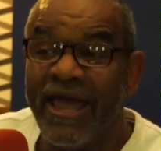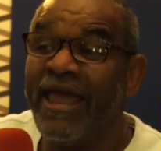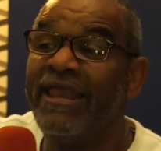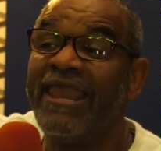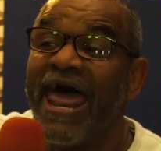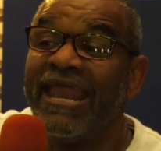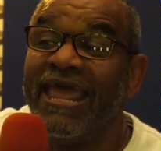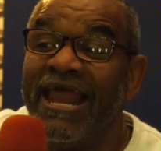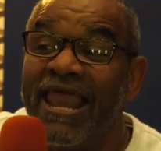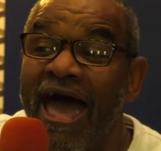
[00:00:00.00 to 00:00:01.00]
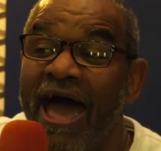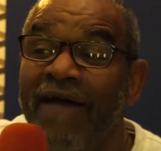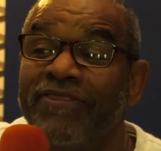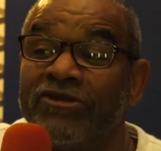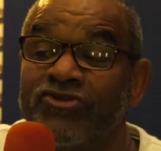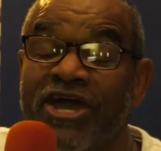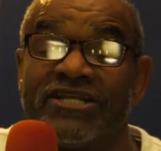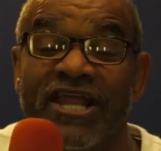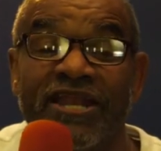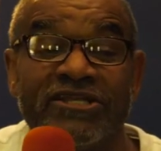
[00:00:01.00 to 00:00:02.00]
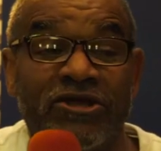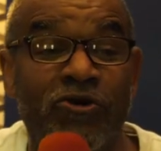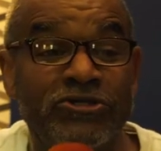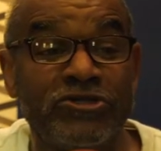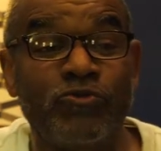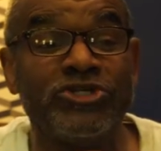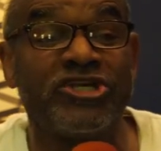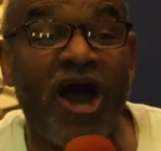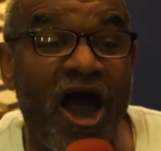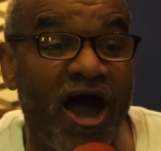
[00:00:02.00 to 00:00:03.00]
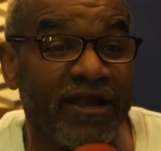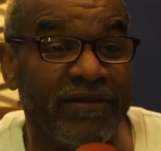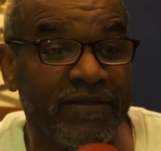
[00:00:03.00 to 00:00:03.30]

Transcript: And that Eli, the translators told you, was God.